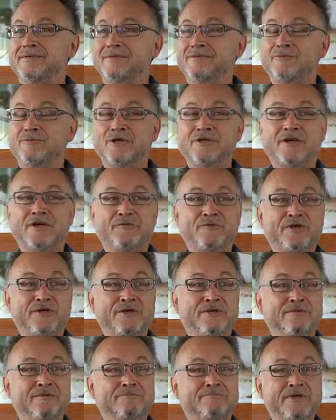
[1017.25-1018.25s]
What are
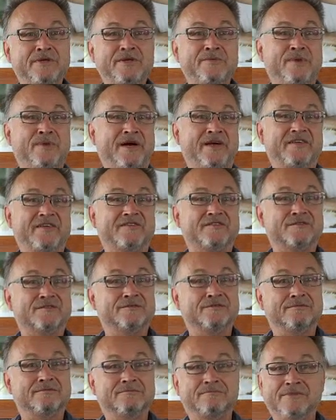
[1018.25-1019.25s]
we? Minimized.
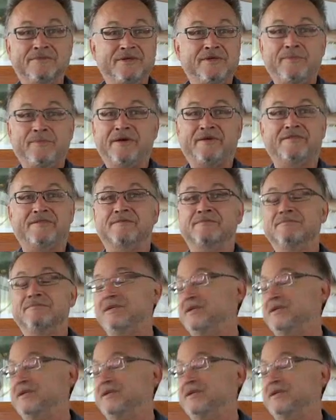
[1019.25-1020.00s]
Minimized.